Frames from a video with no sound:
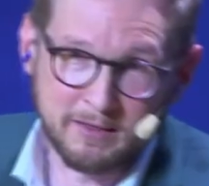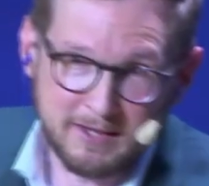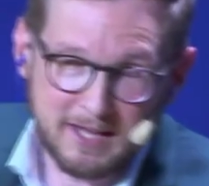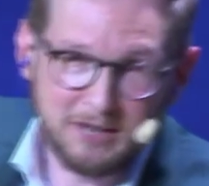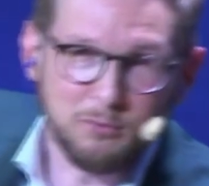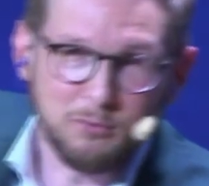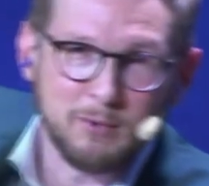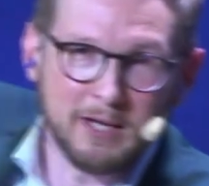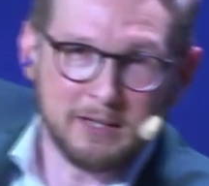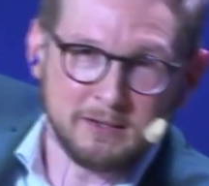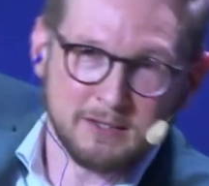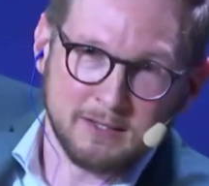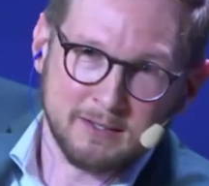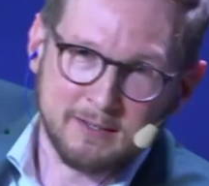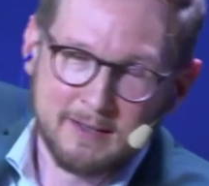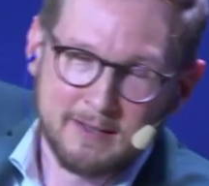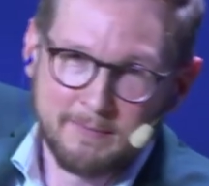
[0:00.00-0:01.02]
And then we are
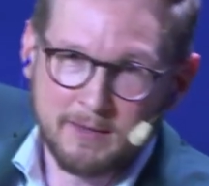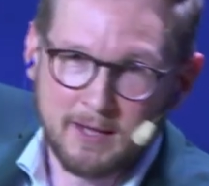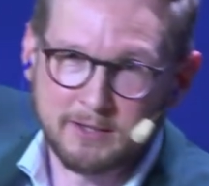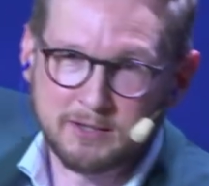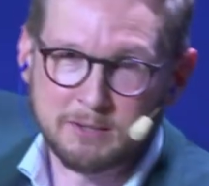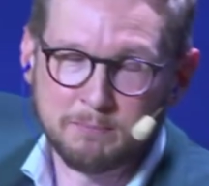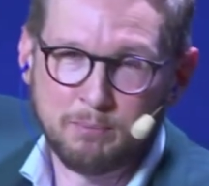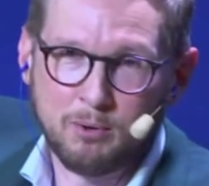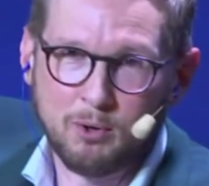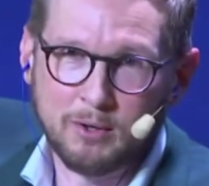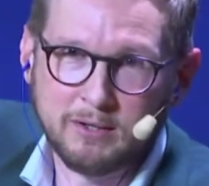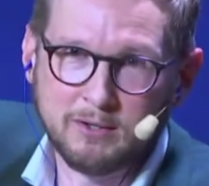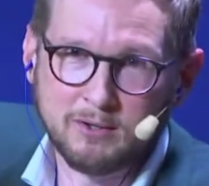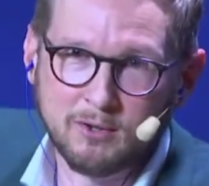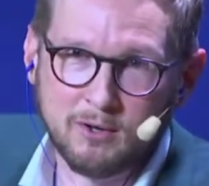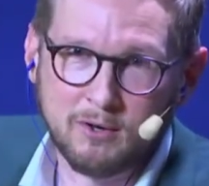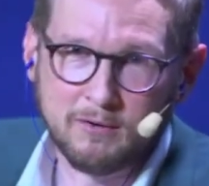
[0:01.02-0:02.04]
at the at the
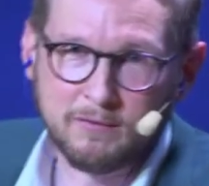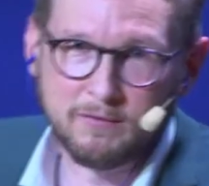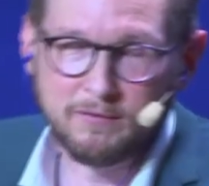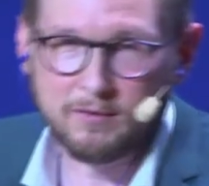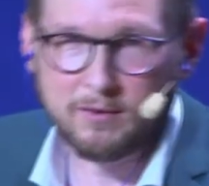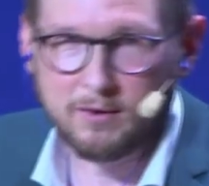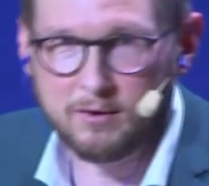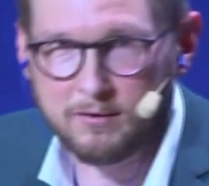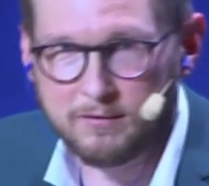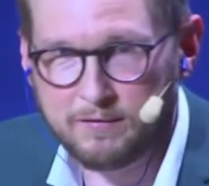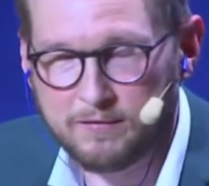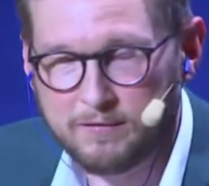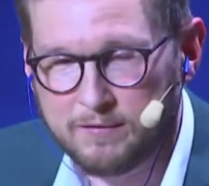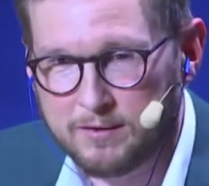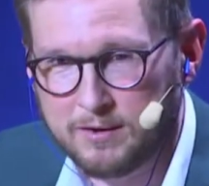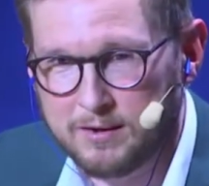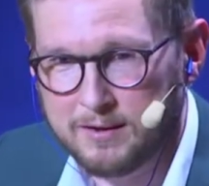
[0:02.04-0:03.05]
point of
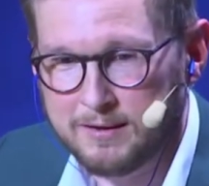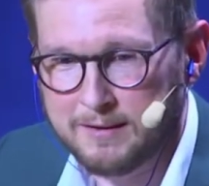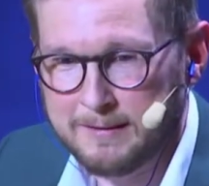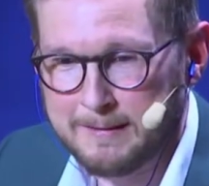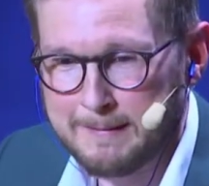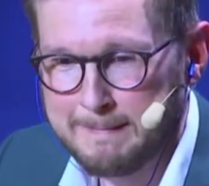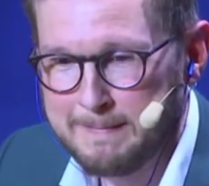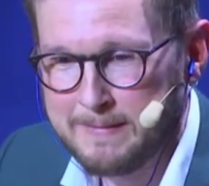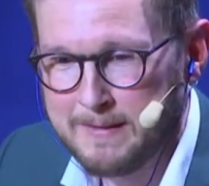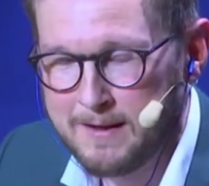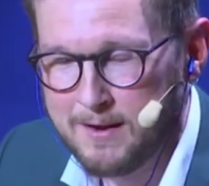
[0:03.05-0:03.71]
of uh,